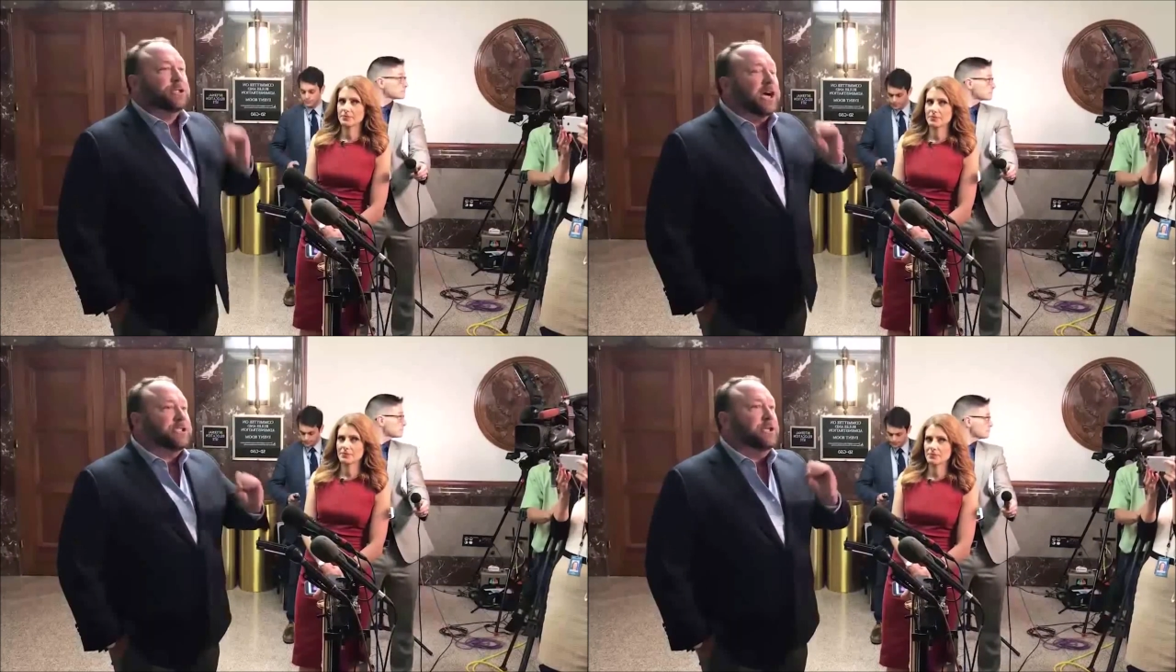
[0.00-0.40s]

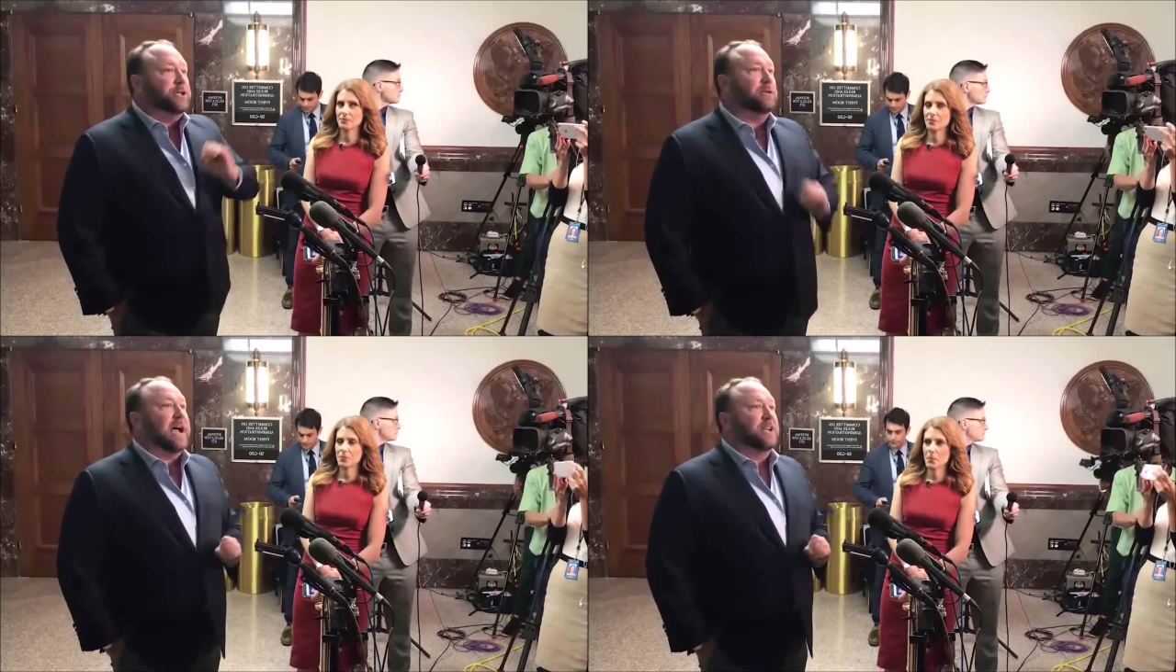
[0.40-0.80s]
Just in
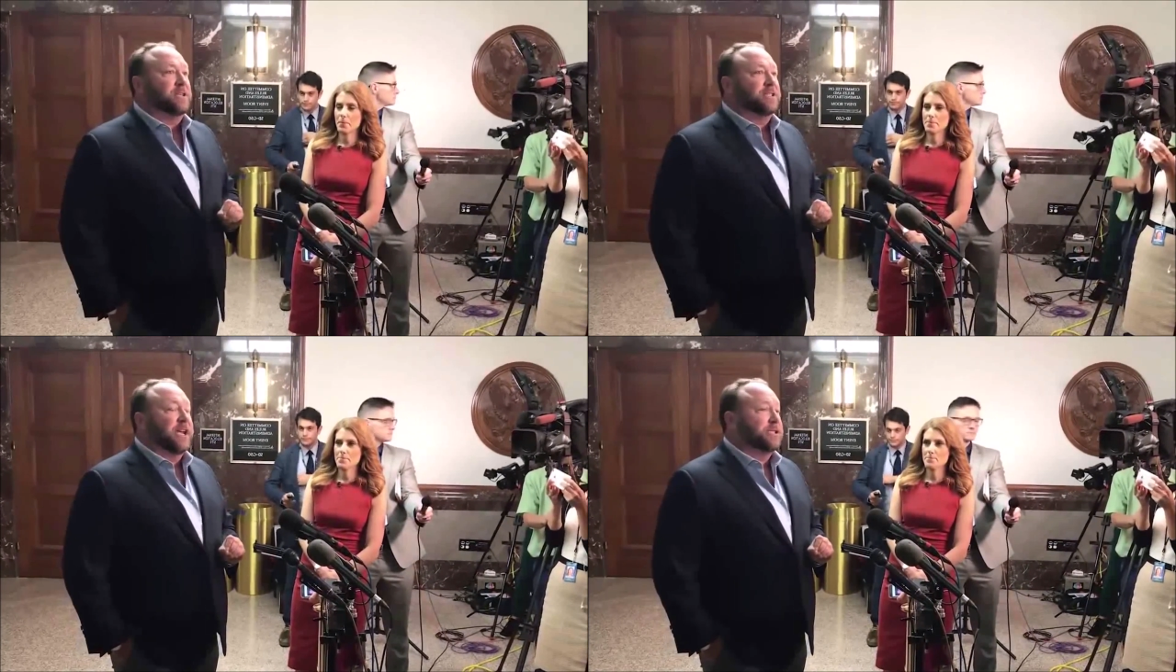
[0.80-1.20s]

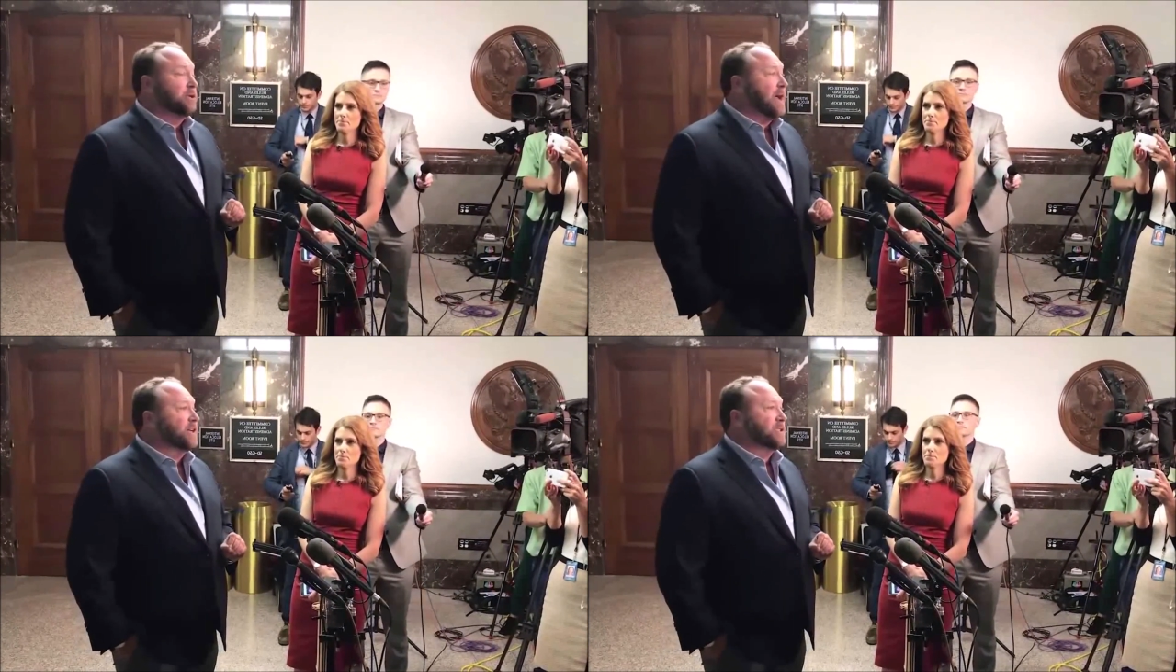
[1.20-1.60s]
2006,
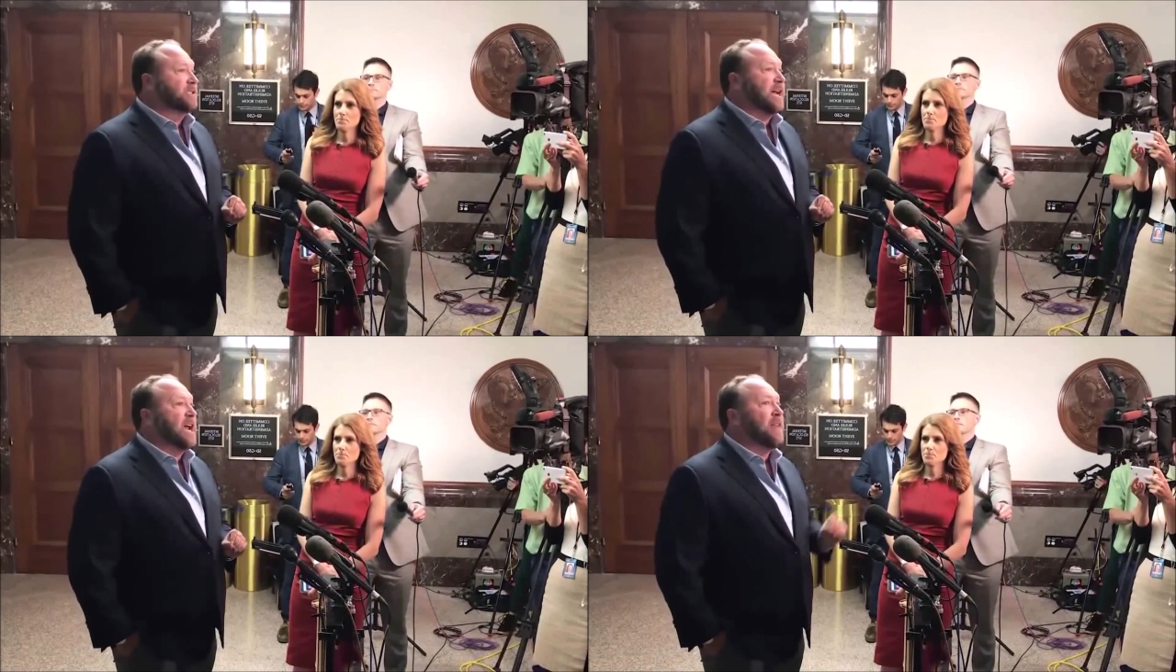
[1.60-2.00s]

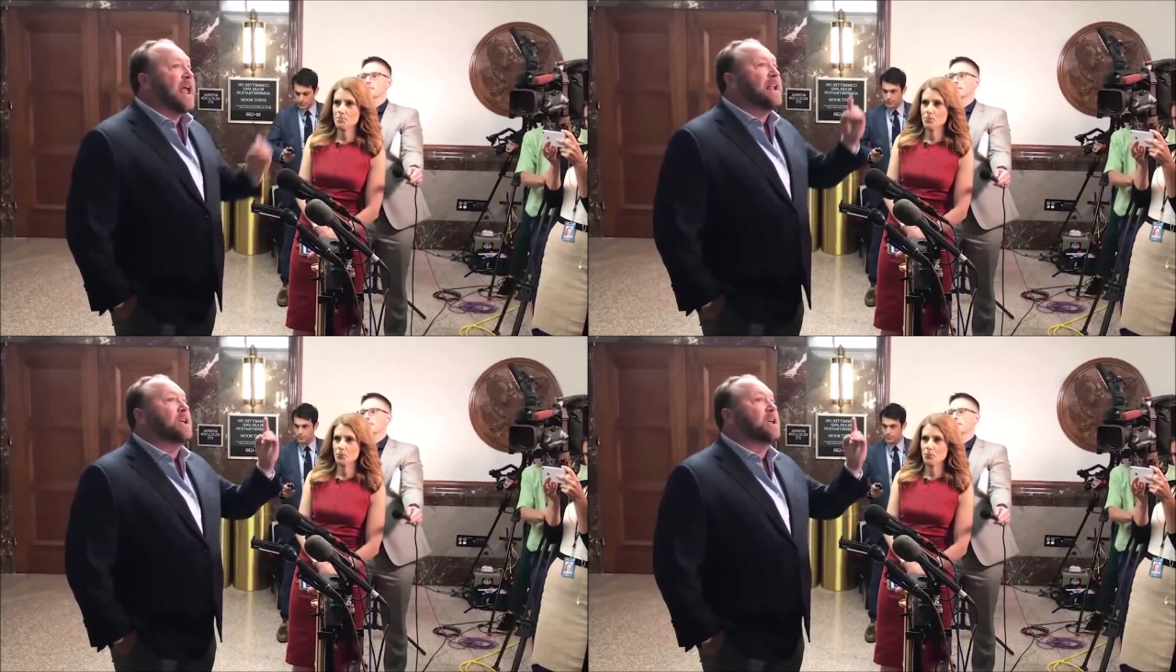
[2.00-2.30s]
2010, they had